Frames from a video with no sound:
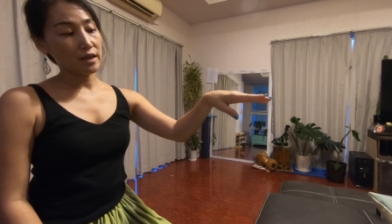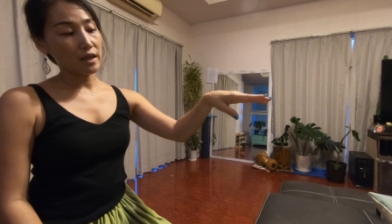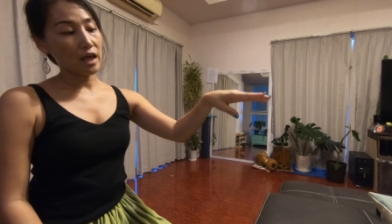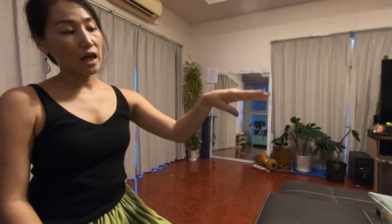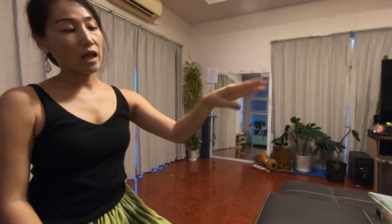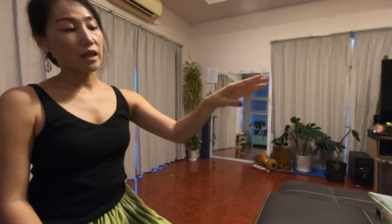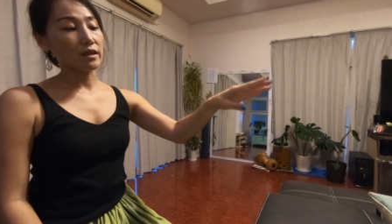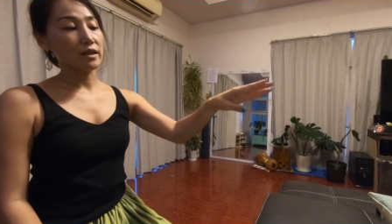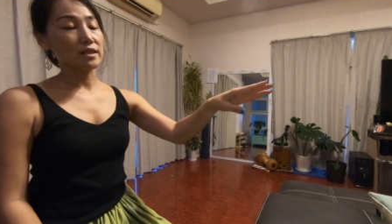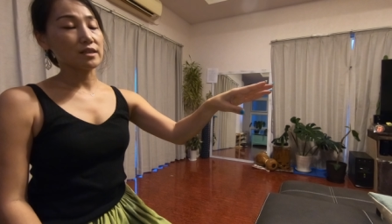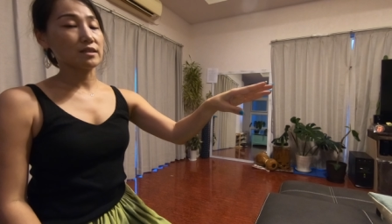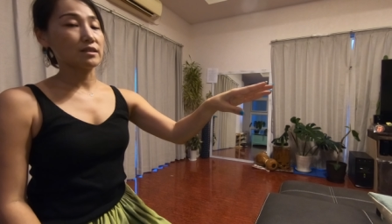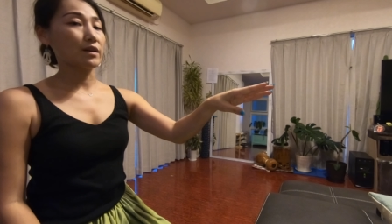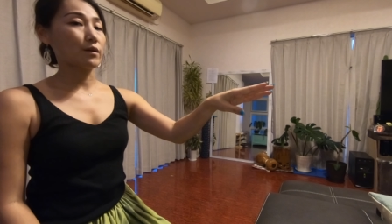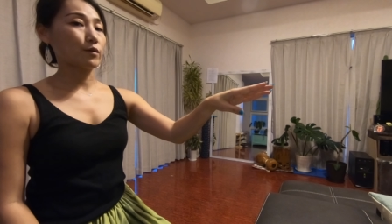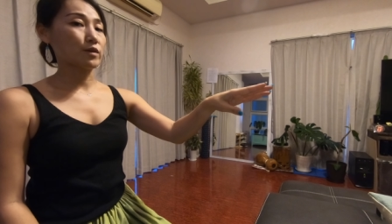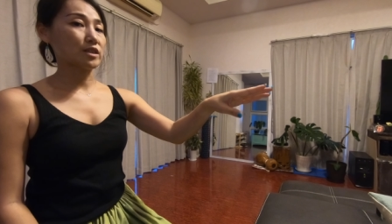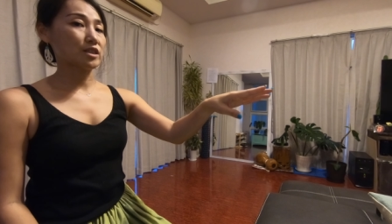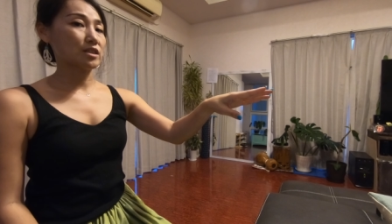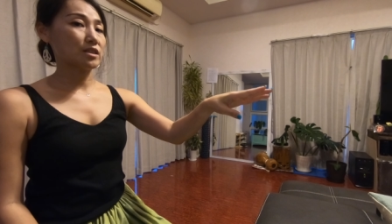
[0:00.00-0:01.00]
unless
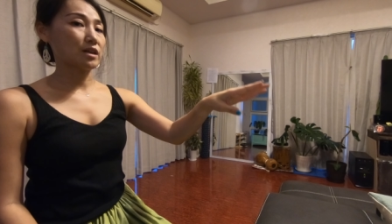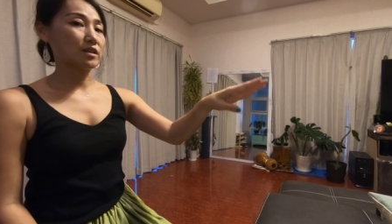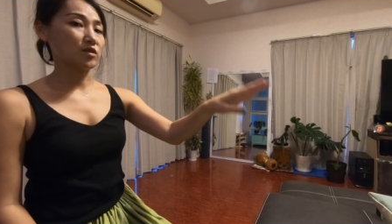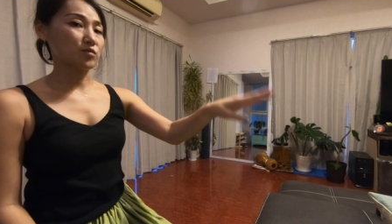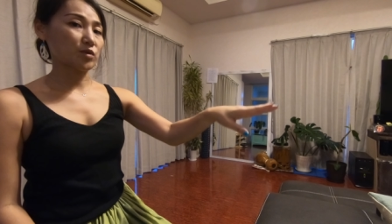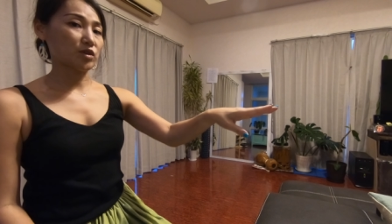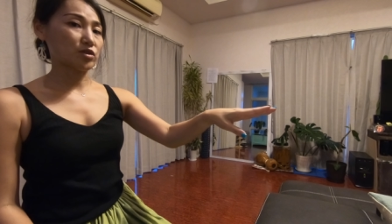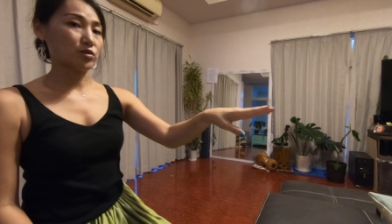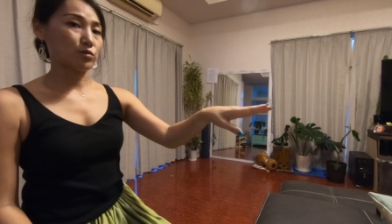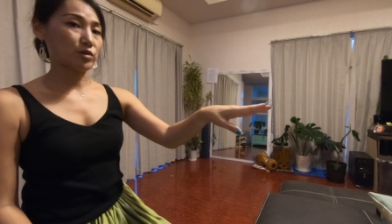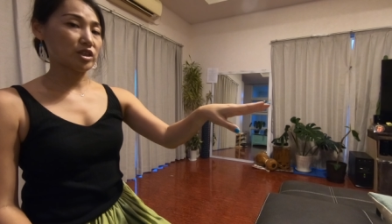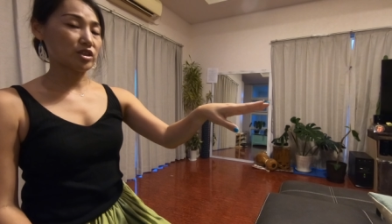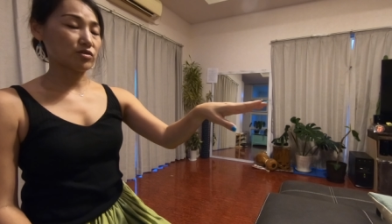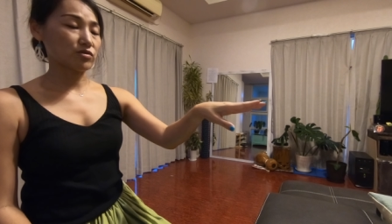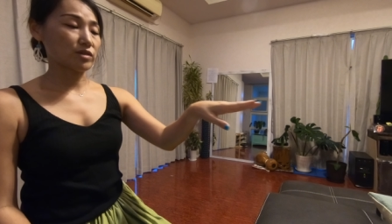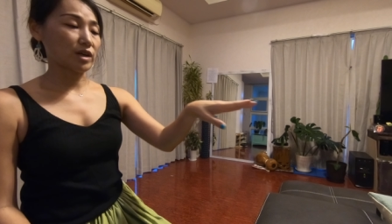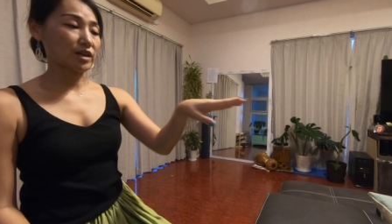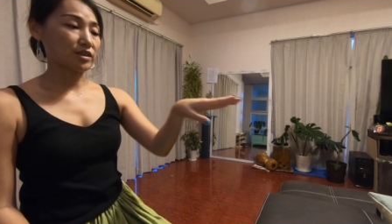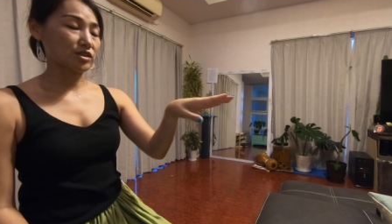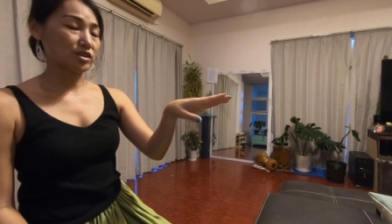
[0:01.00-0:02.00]
there is a special
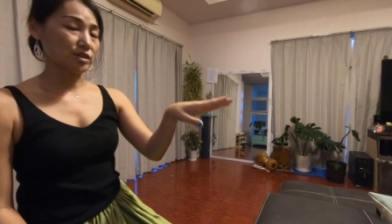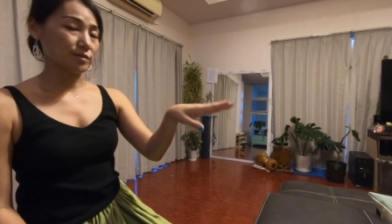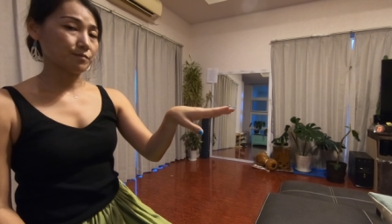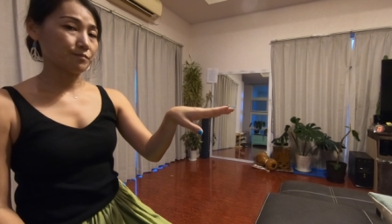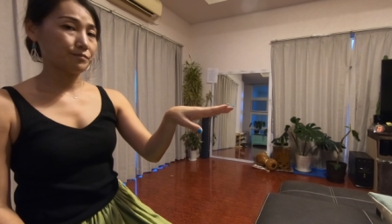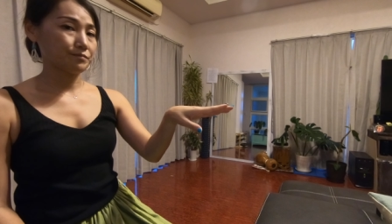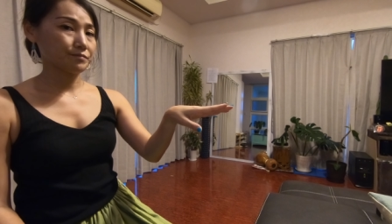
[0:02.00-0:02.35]
instruction